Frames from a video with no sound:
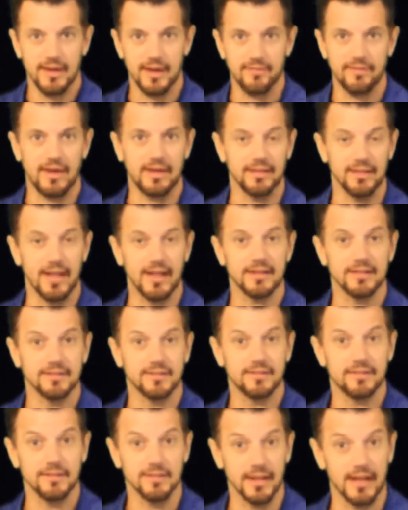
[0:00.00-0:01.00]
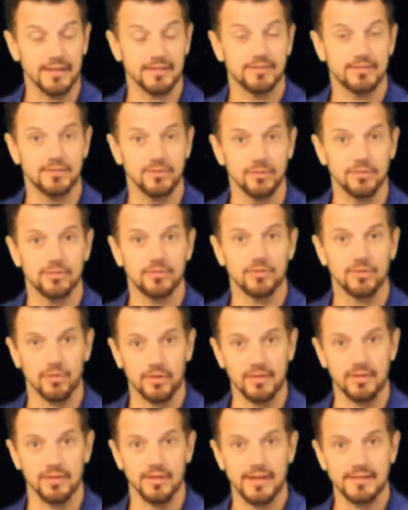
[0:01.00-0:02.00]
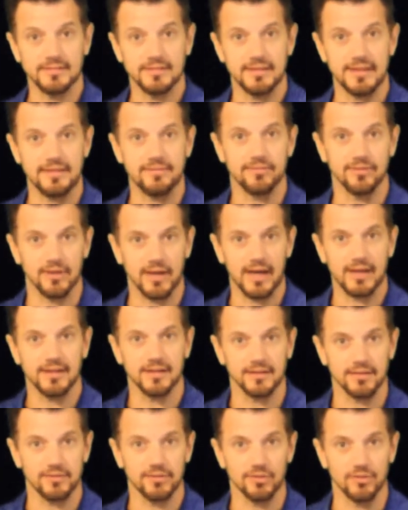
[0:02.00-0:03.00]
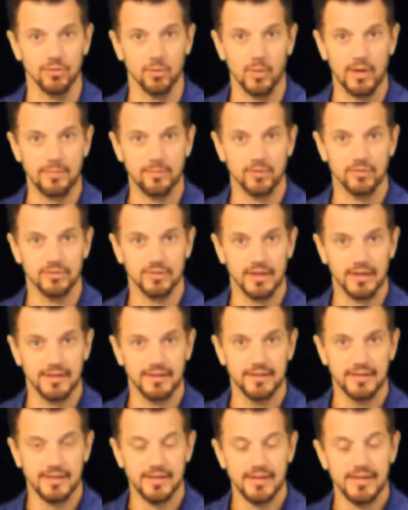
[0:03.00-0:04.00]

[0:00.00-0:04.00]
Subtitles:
I've had a lot of students during the lesson, they forgot how to turn the wipers on.